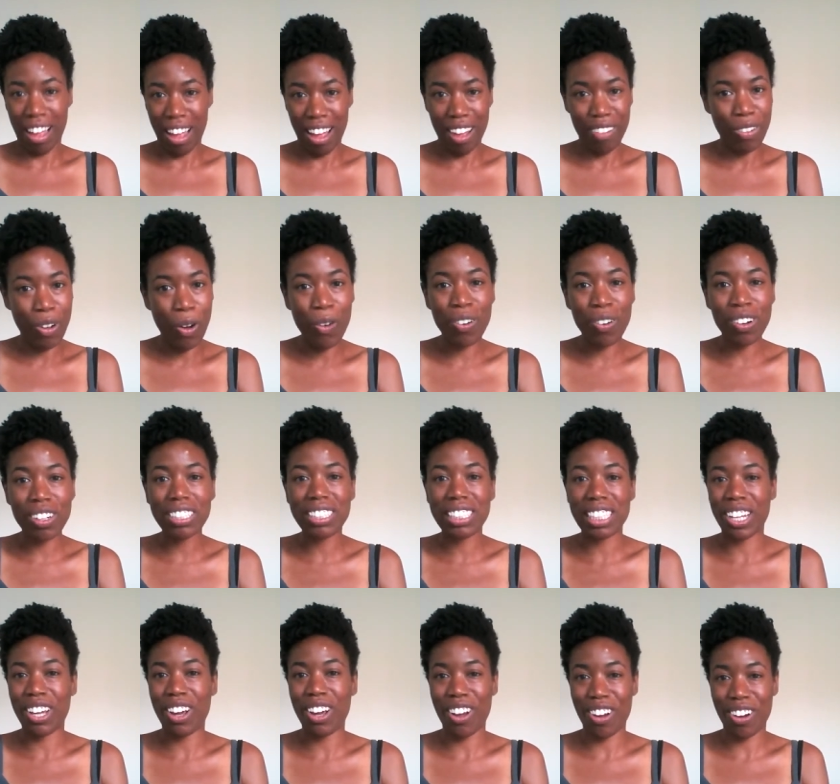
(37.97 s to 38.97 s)
of course,
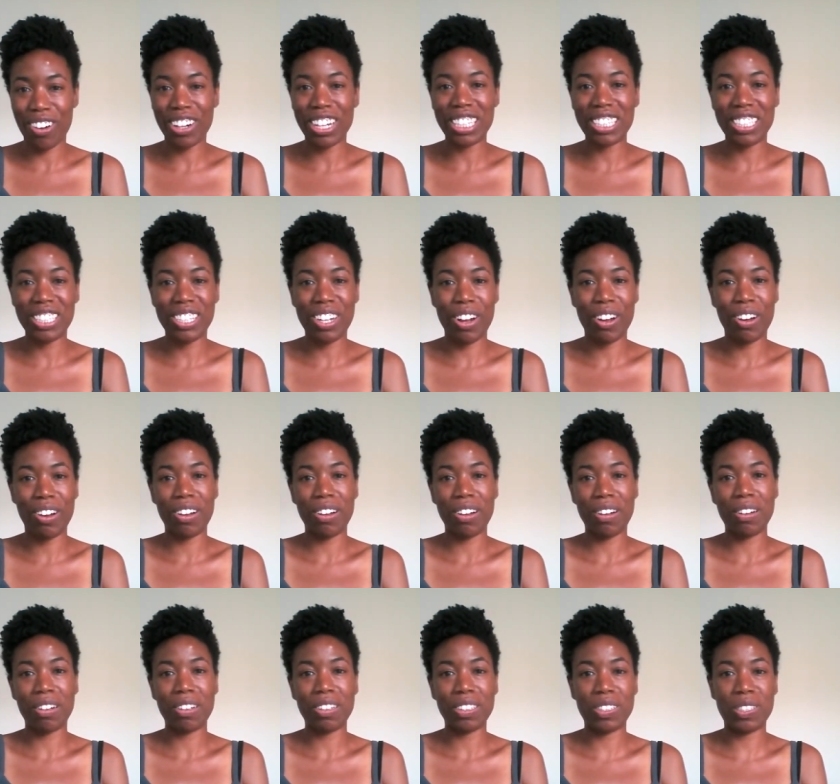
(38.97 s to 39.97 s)
encouraged
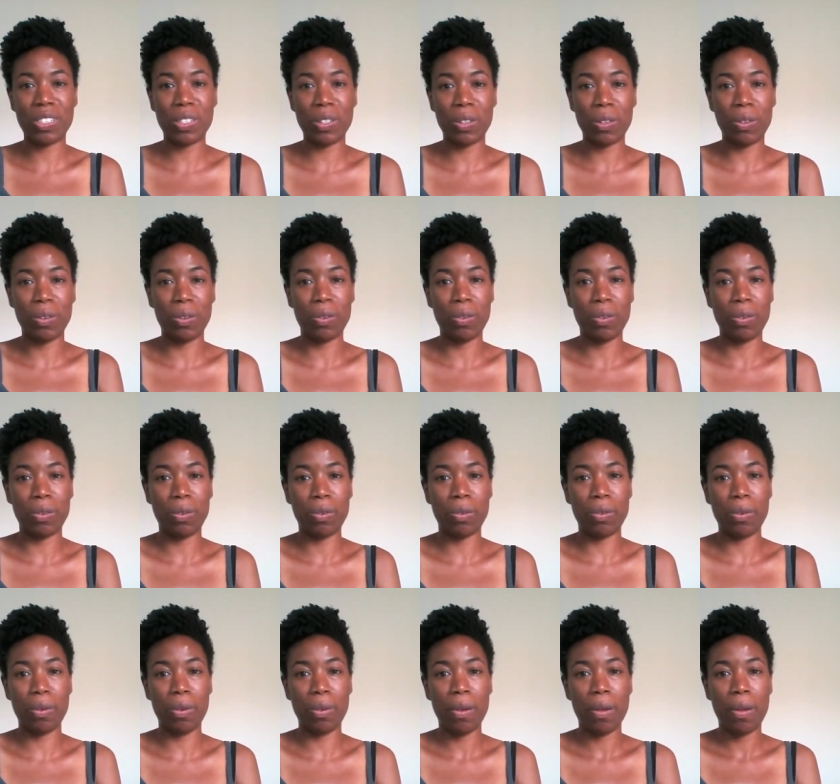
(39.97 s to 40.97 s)
her
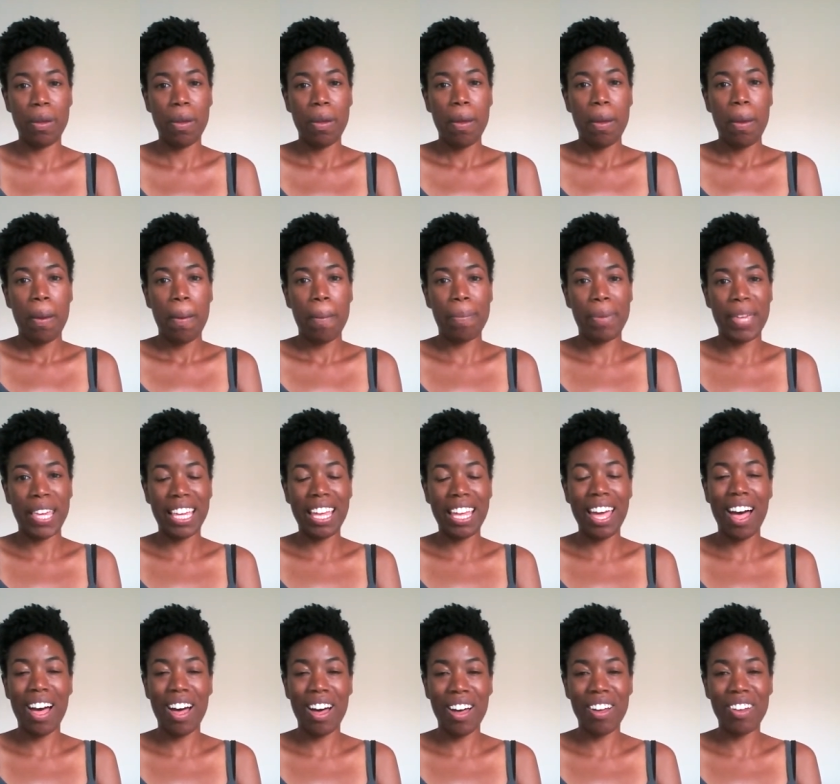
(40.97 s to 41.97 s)
to
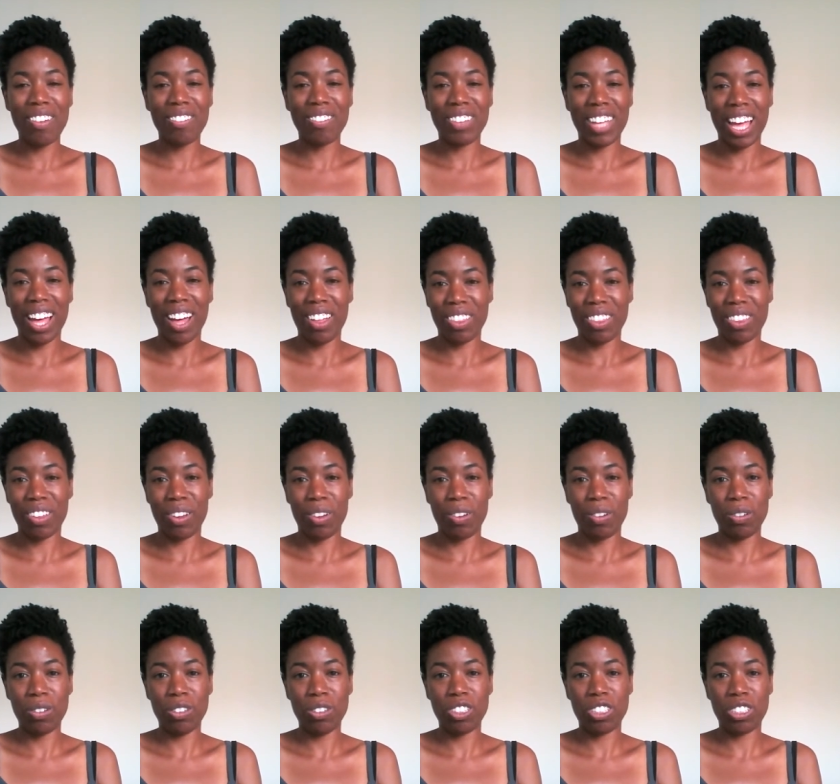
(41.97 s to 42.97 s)
become a health
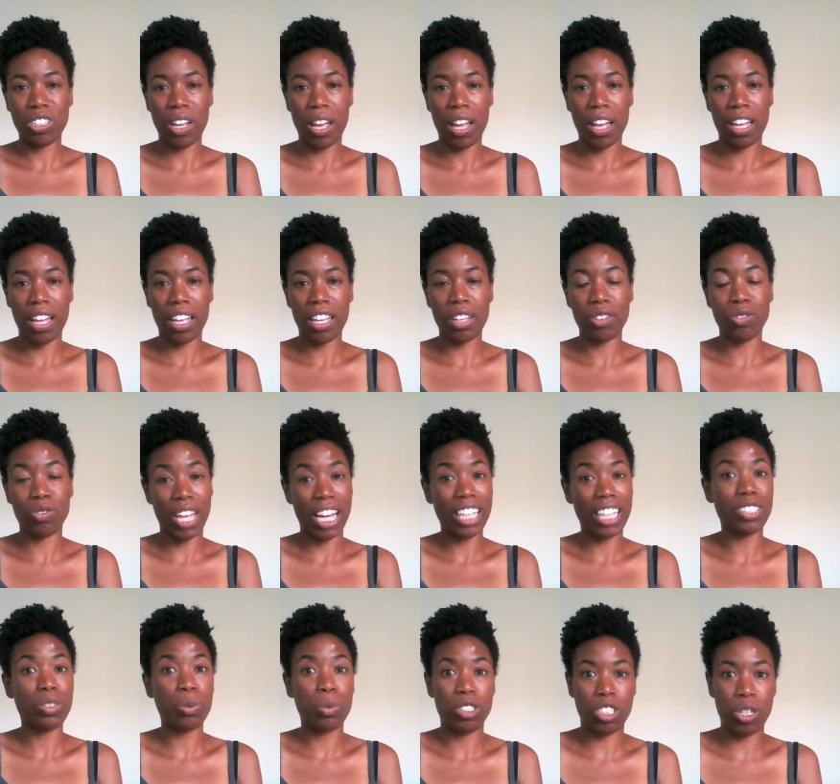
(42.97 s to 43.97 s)
coach uh, if
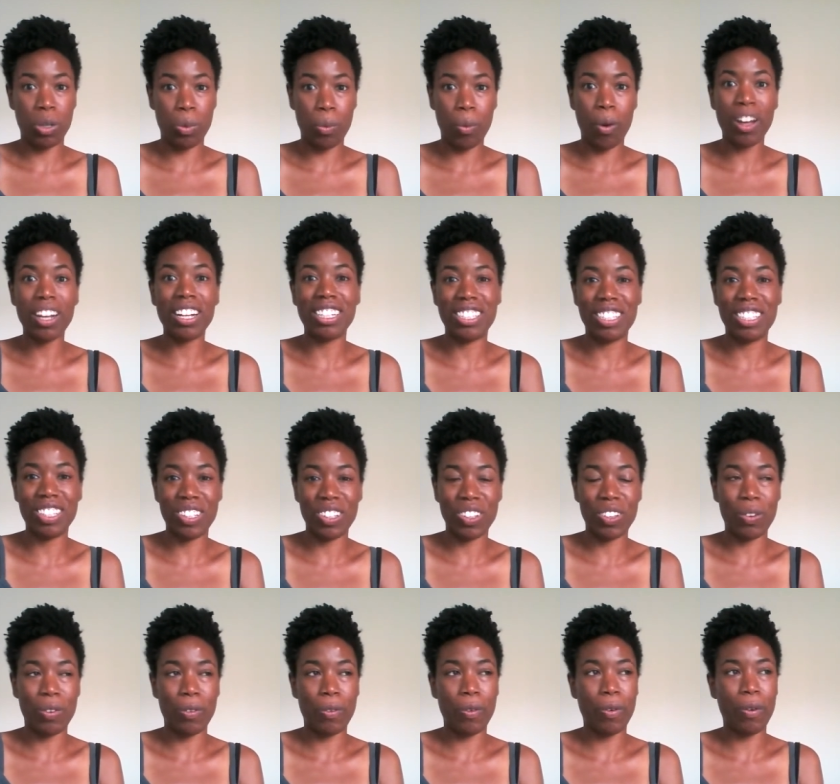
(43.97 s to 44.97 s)
that's what she wanted to
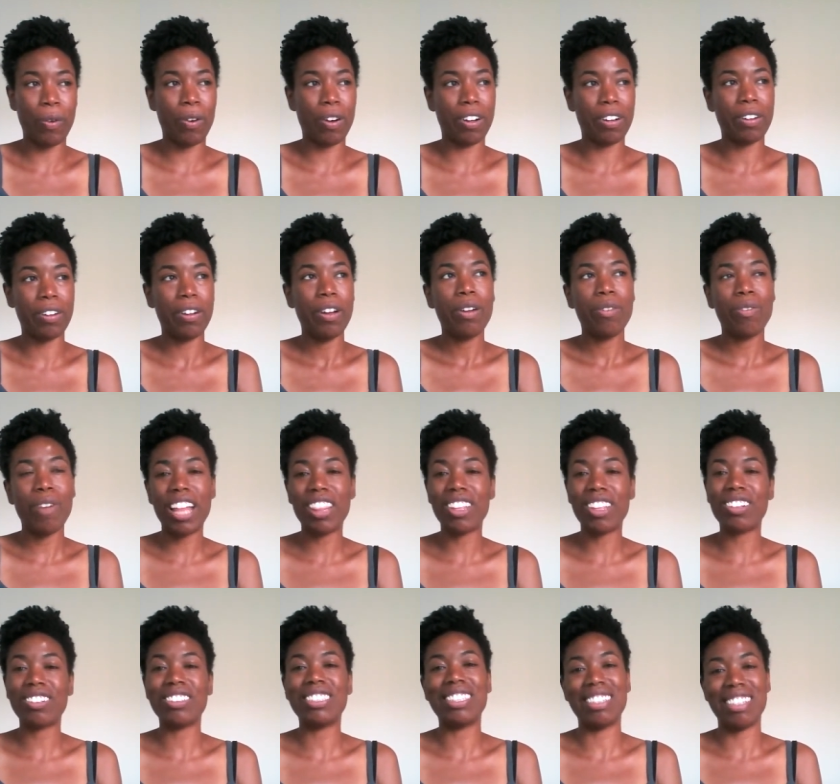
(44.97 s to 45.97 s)
do, or
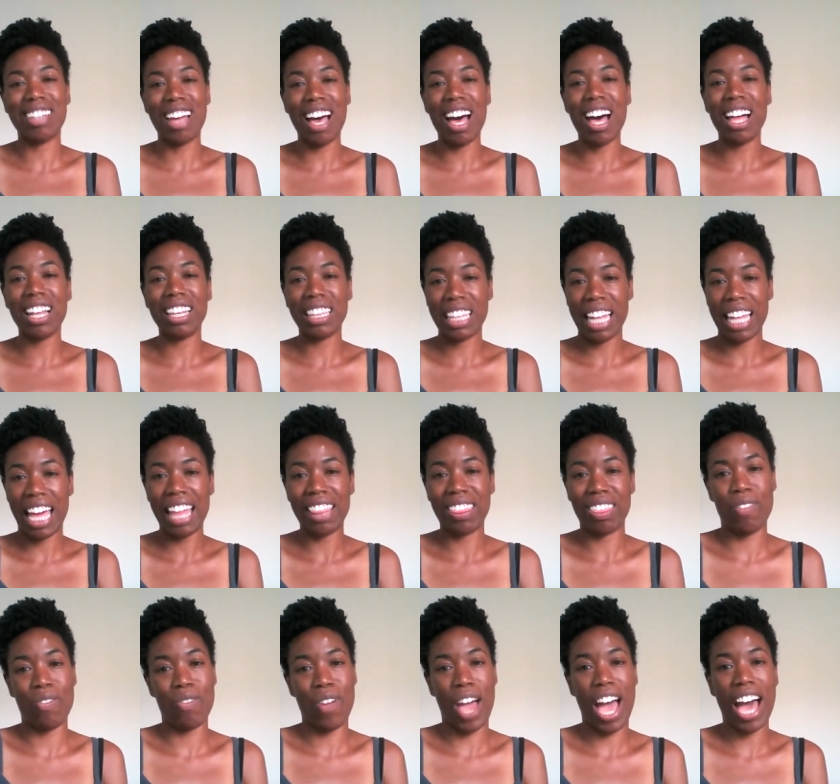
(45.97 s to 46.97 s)
rather to not let
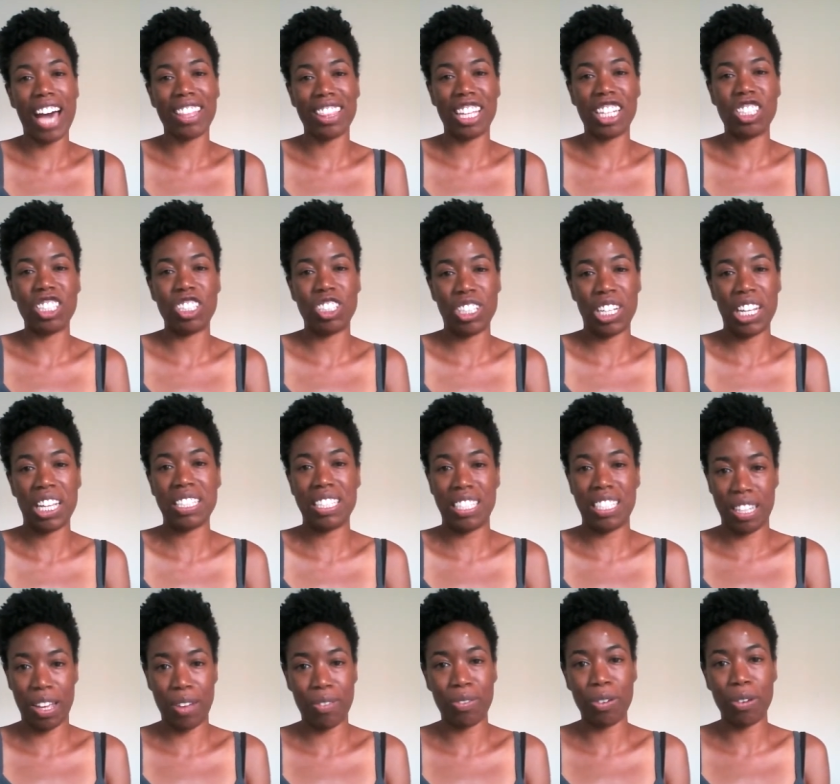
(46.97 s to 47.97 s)
the fact that she had
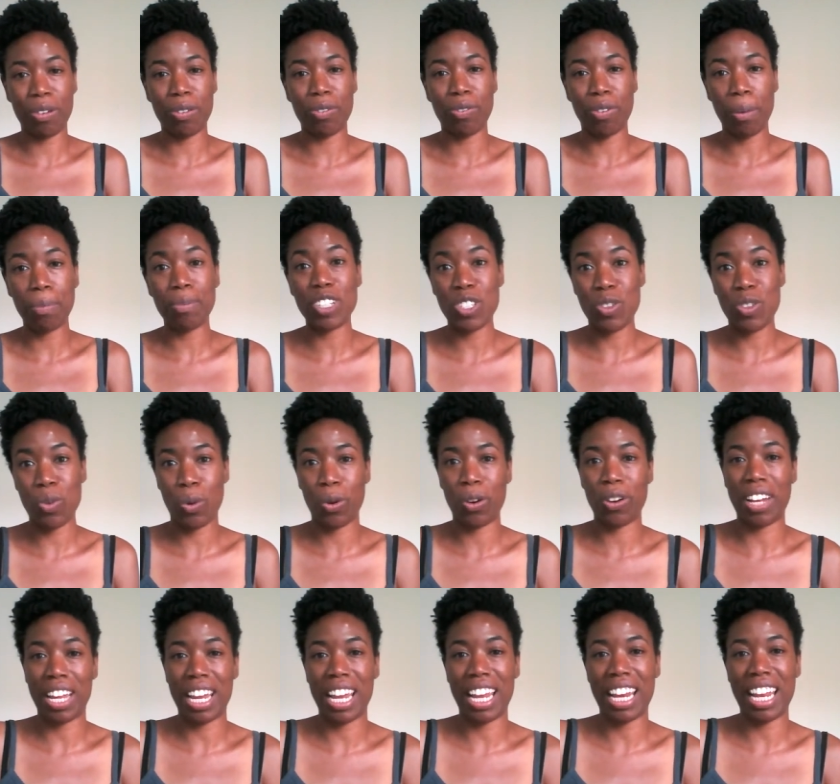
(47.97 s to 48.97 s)
suffered from
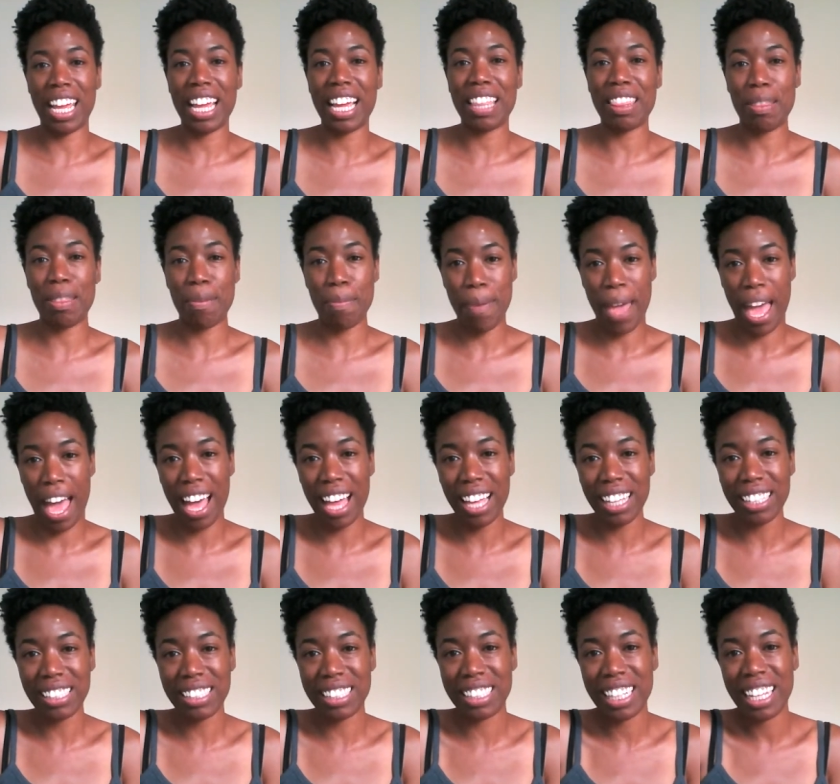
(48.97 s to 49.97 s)
disordered eating in the
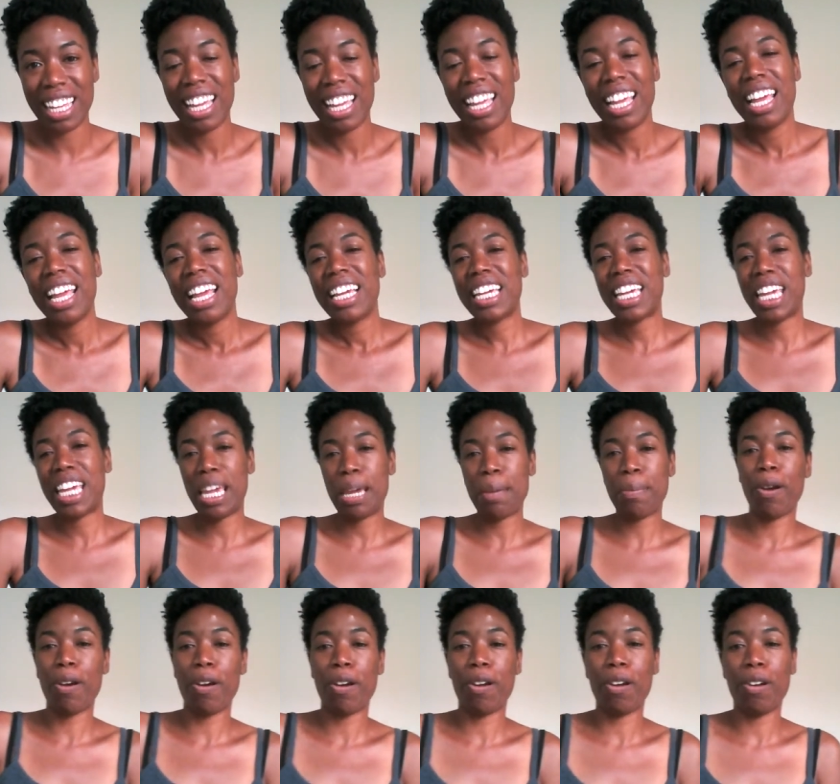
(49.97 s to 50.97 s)
past keep
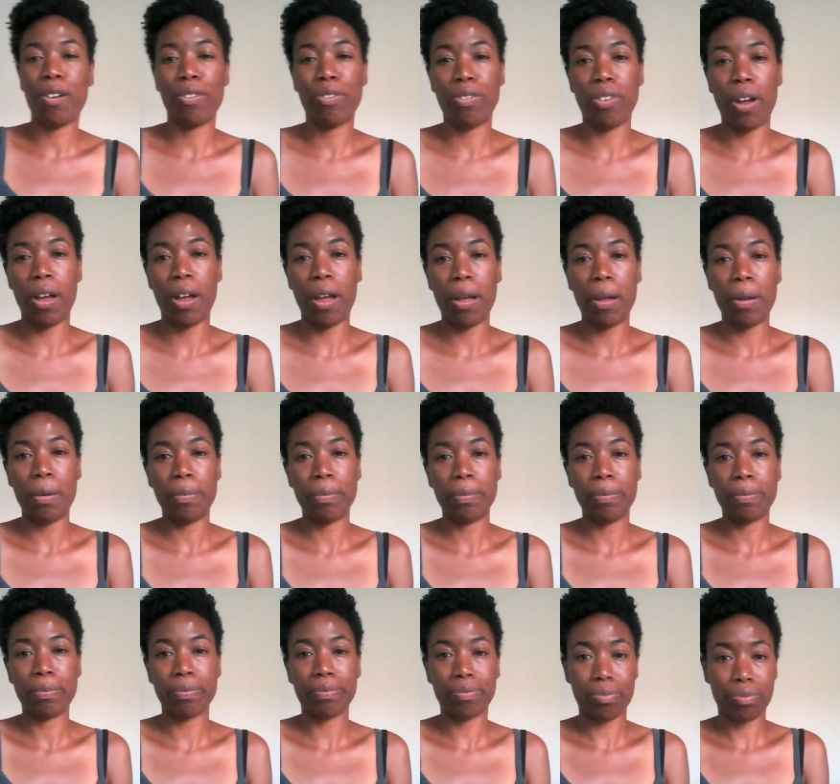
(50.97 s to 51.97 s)
her
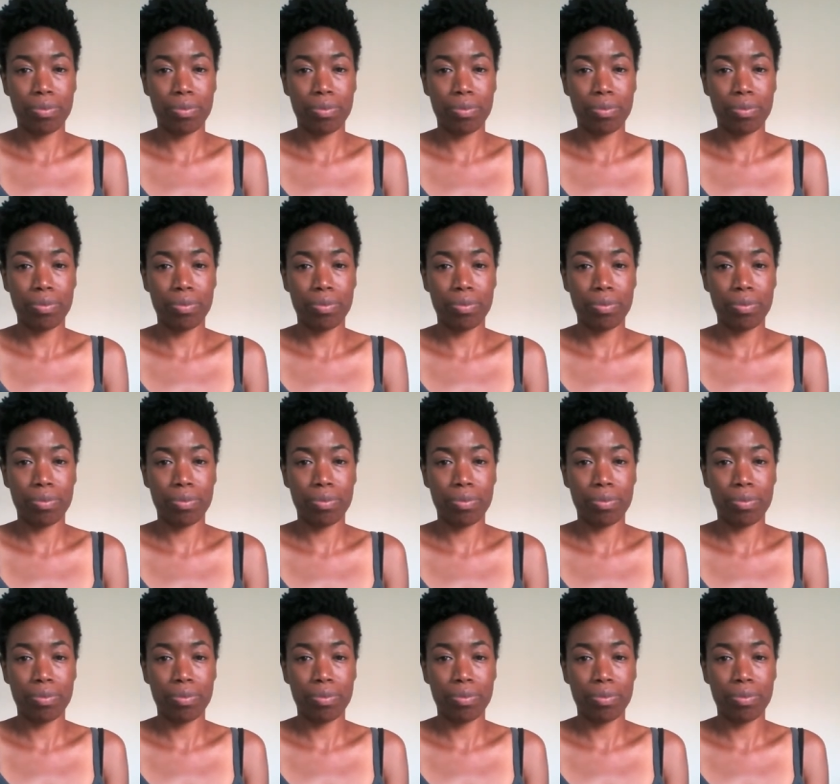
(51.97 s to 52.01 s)
from